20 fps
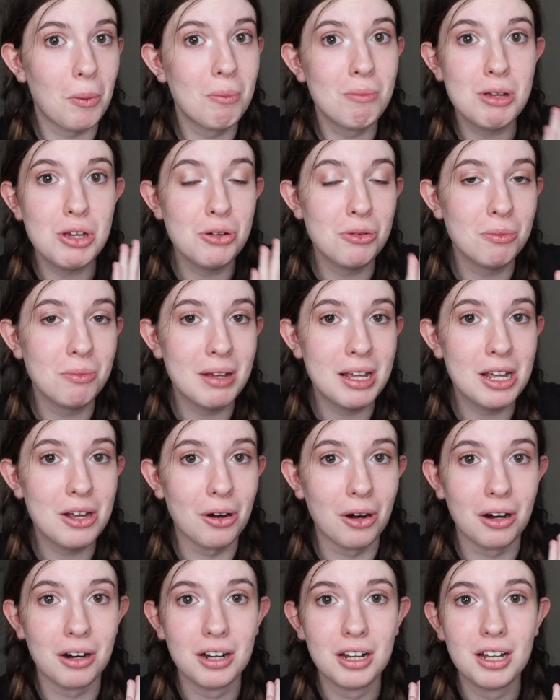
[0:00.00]
mute me
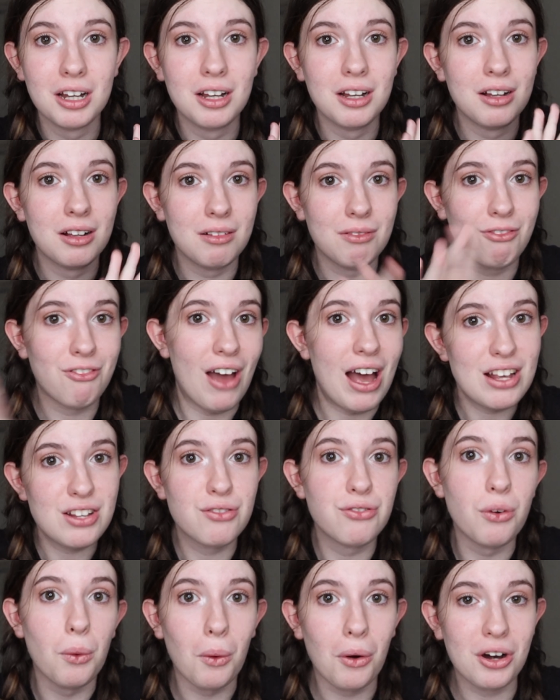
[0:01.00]
or fast
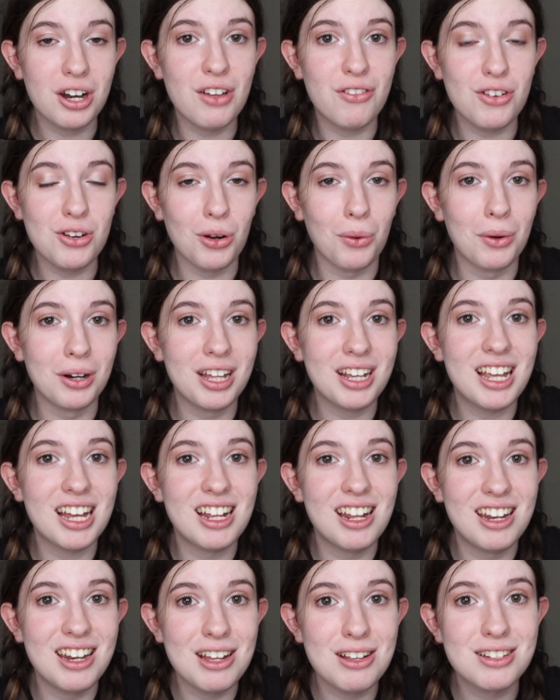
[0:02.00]
forward if you don't want to get
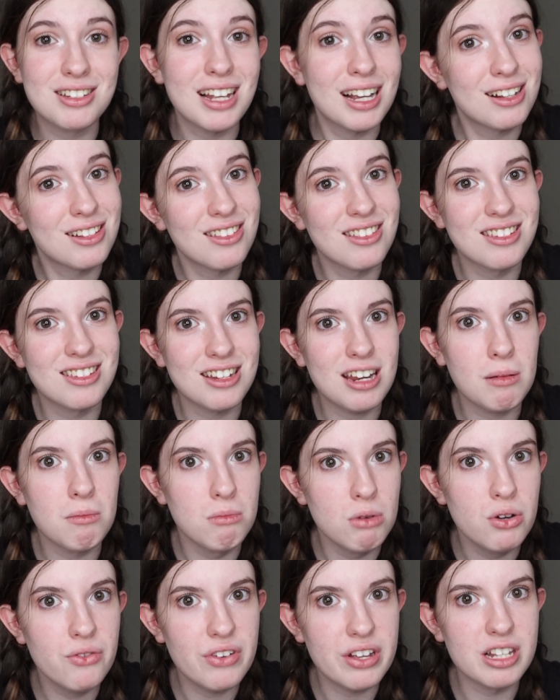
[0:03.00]
any Sex and the City
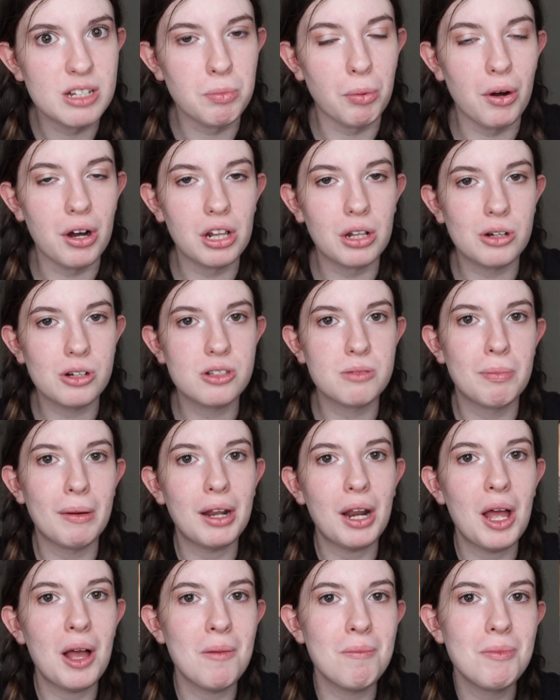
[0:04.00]
movie spoilers,
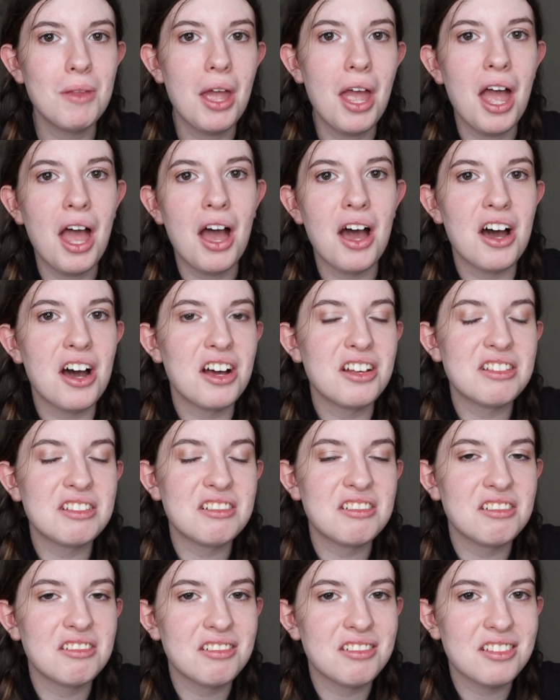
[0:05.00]
but
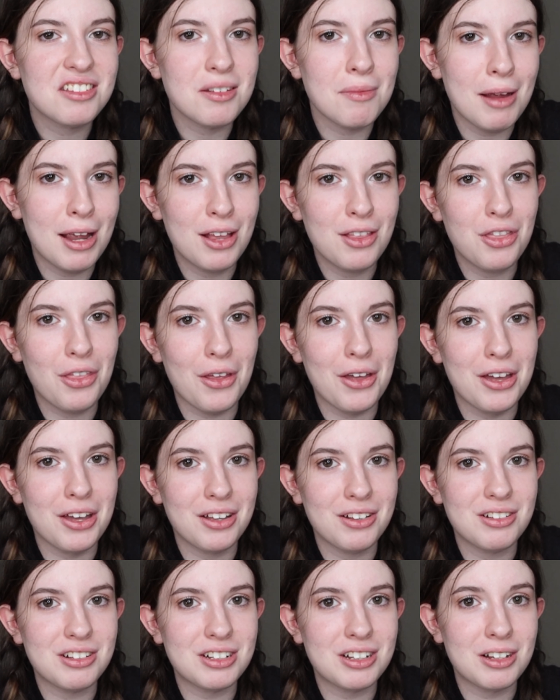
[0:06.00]

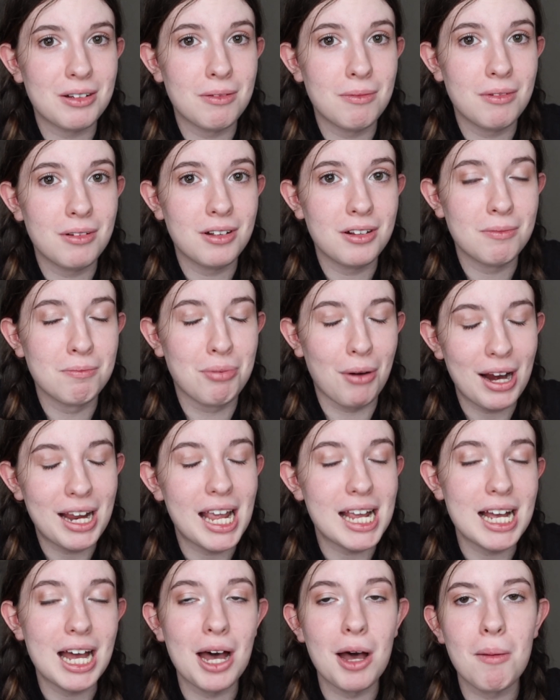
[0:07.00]
Samantha
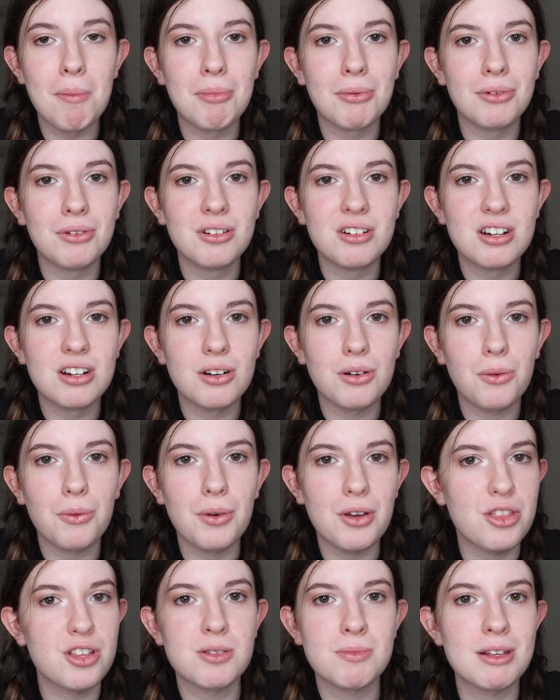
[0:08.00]
breaking up
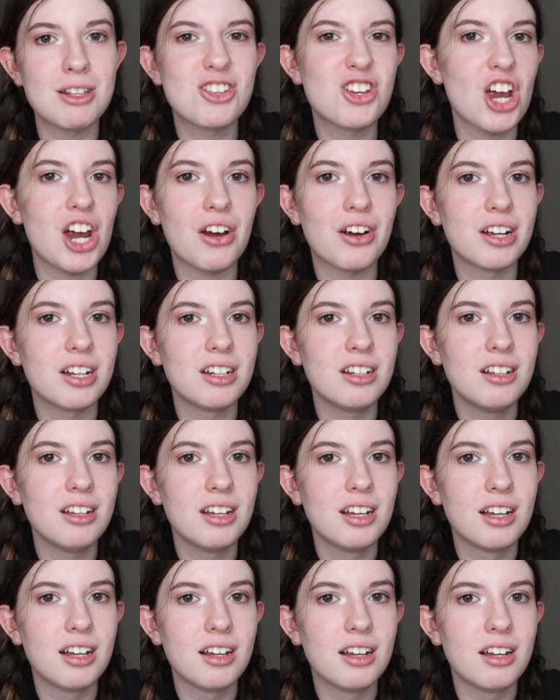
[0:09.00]
with Smith Jared.
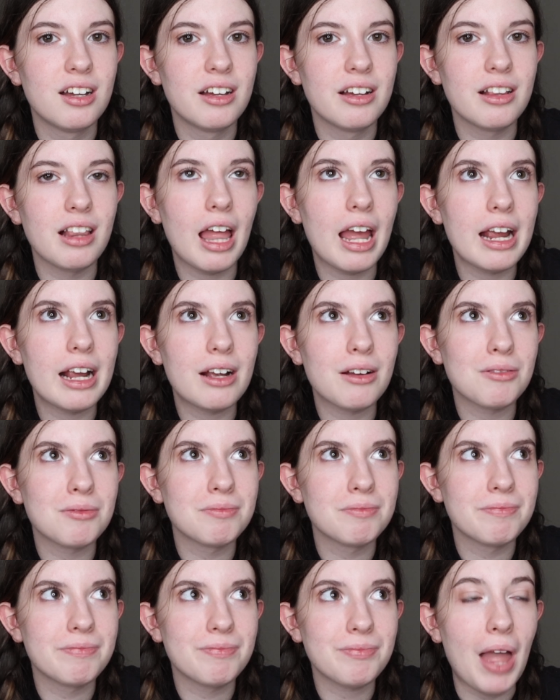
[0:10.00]
Like,
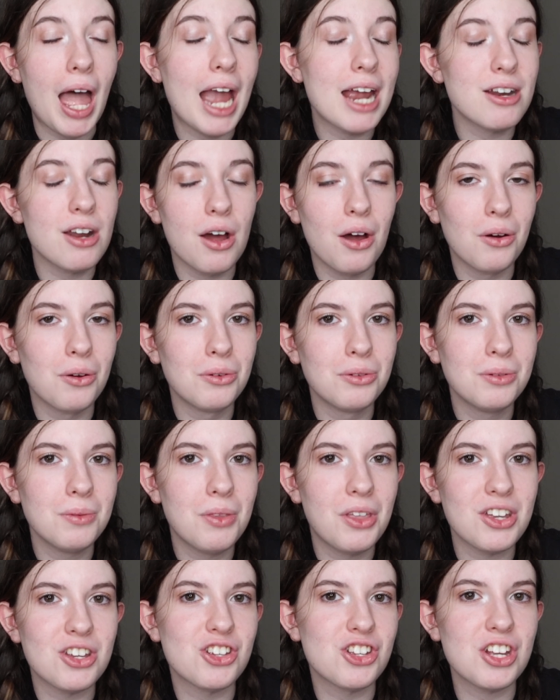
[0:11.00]
I know
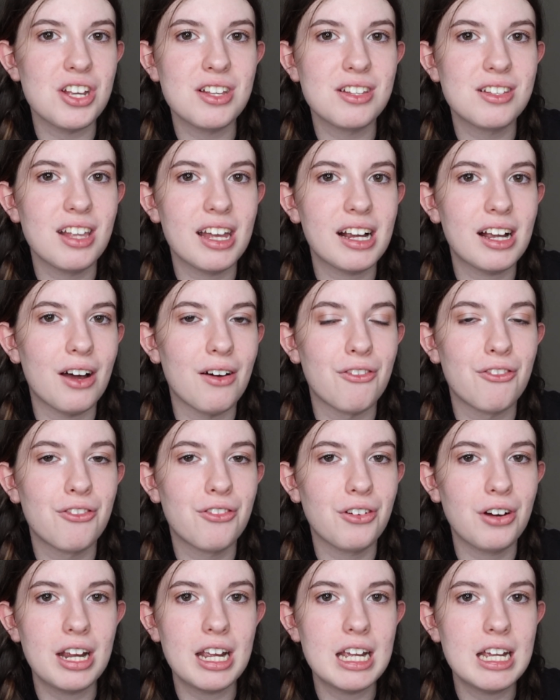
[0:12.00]
that she's like a
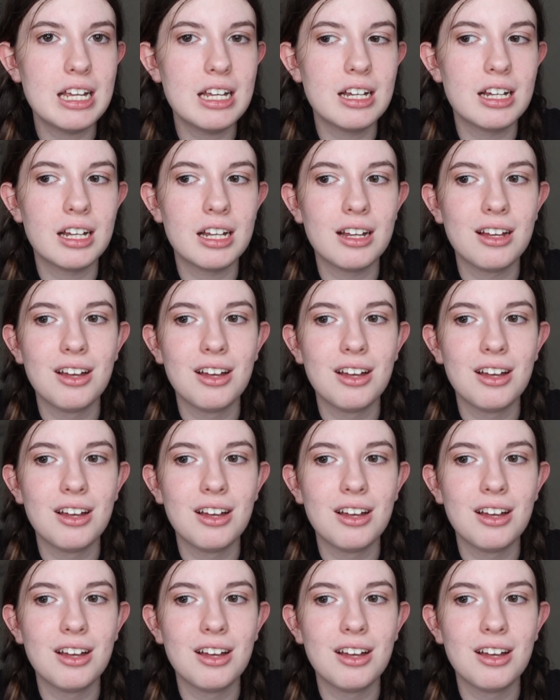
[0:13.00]
free